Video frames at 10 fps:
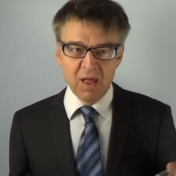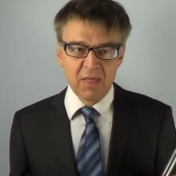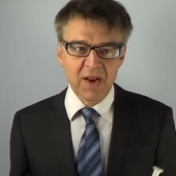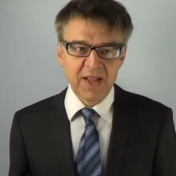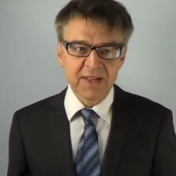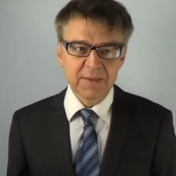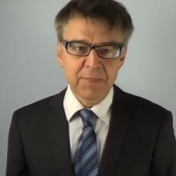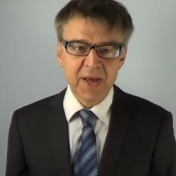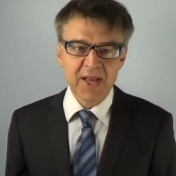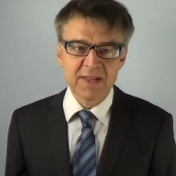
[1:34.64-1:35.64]
The latter
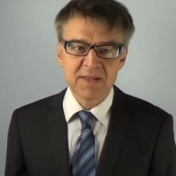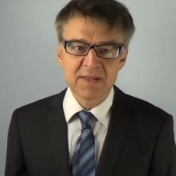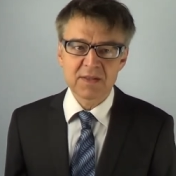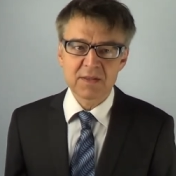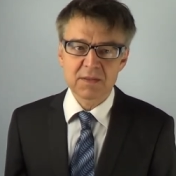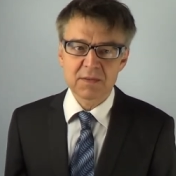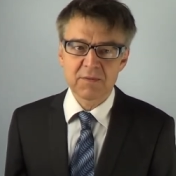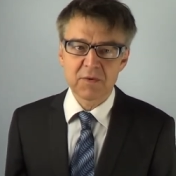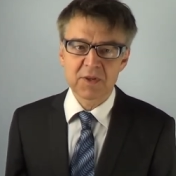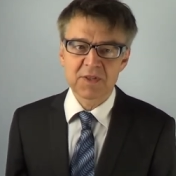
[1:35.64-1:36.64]
depends,
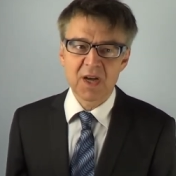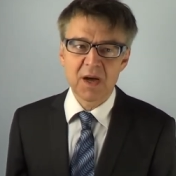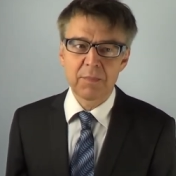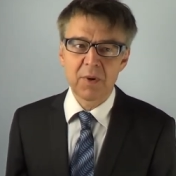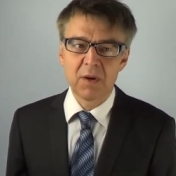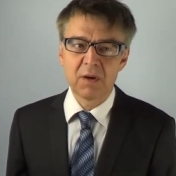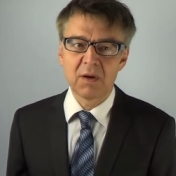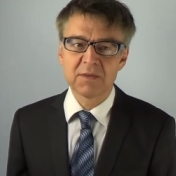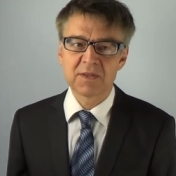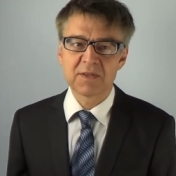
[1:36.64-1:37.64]
for example,
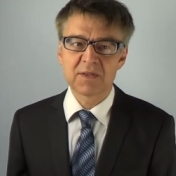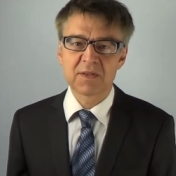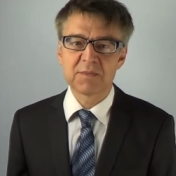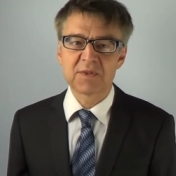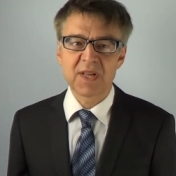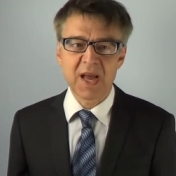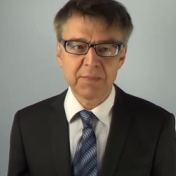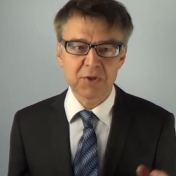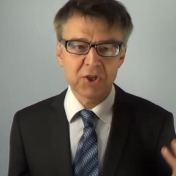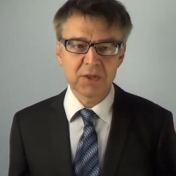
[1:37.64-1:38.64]
on the system's
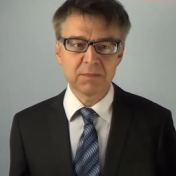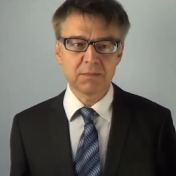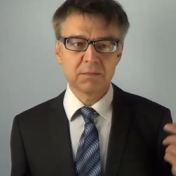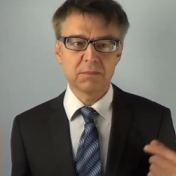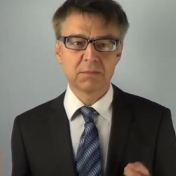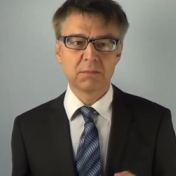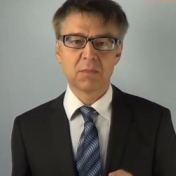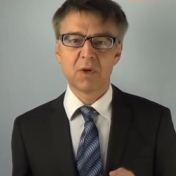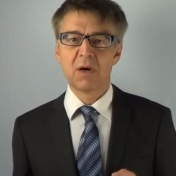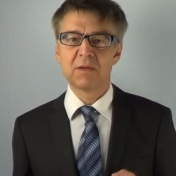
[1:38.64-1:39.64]
temperature,
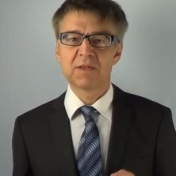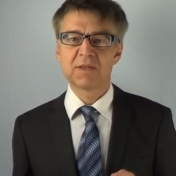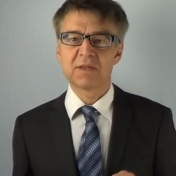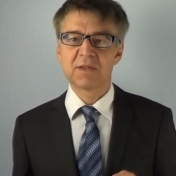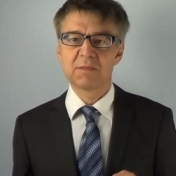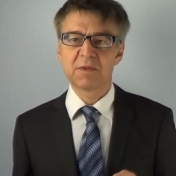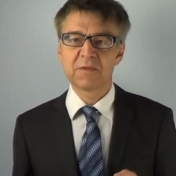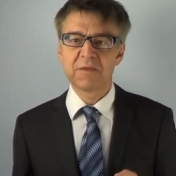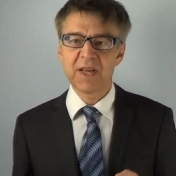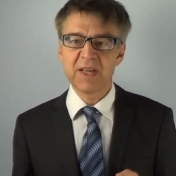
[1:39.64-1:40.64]
on the system's
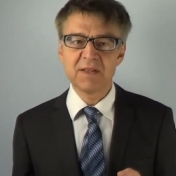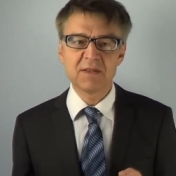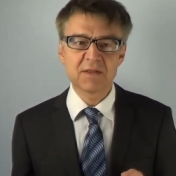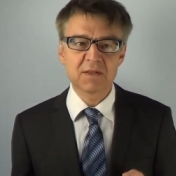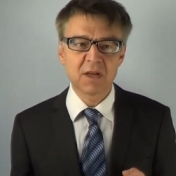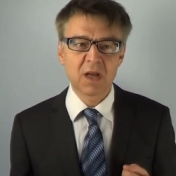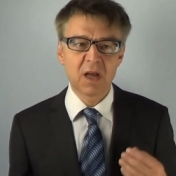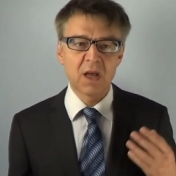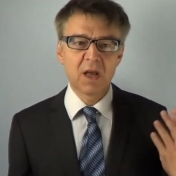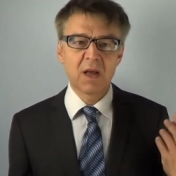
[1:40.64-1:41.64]
phase,
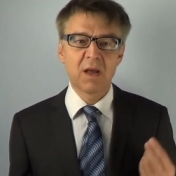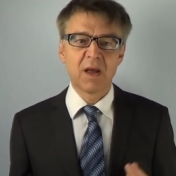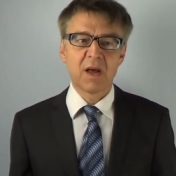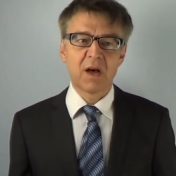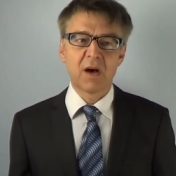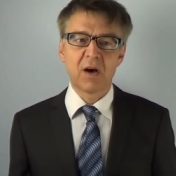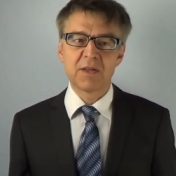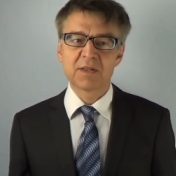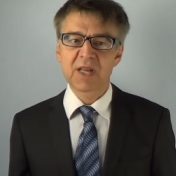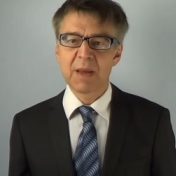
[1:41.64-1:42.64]
on
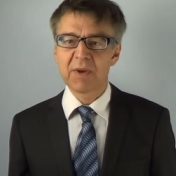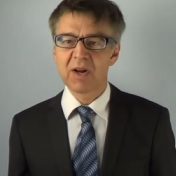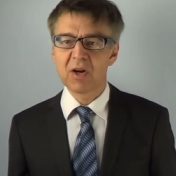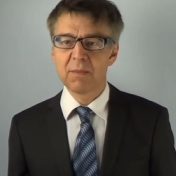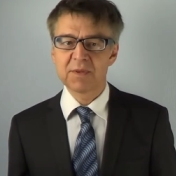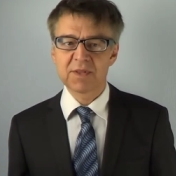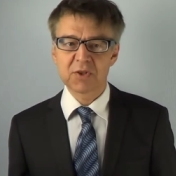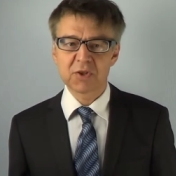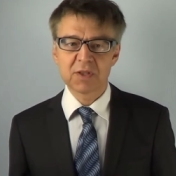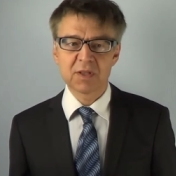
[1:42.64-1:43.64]
its chemical
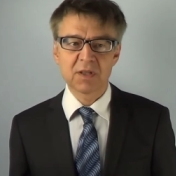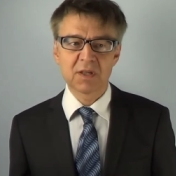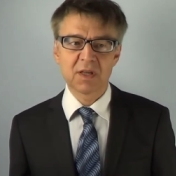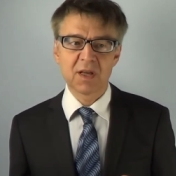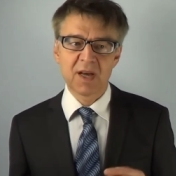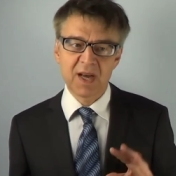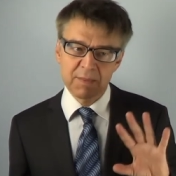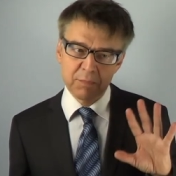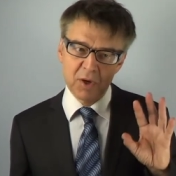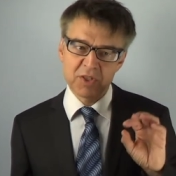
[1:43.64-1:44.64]
composition,
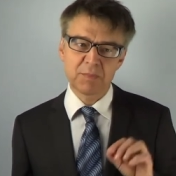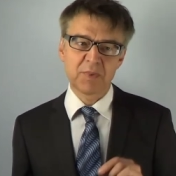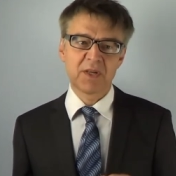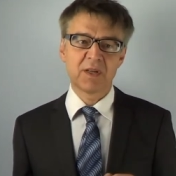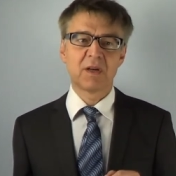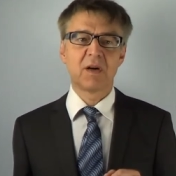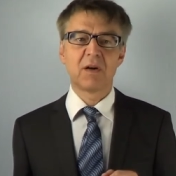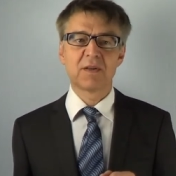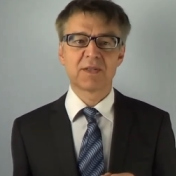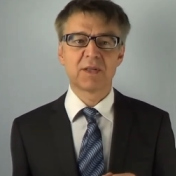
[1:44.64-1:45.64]
and possibly
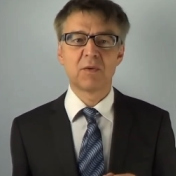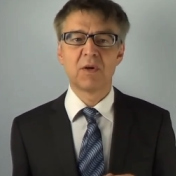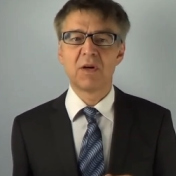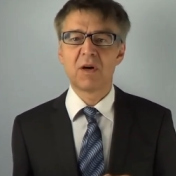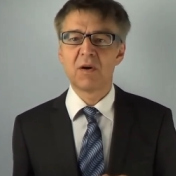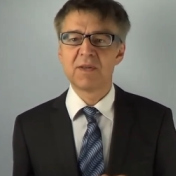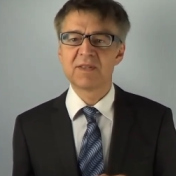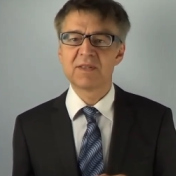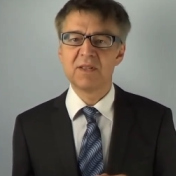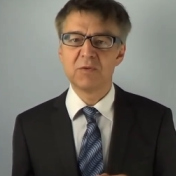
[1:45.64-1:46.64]
also on
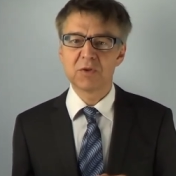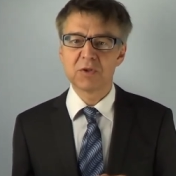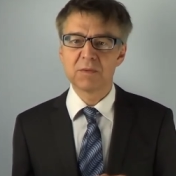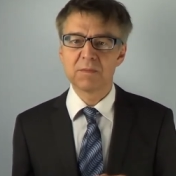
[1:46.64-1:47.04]
its dilution.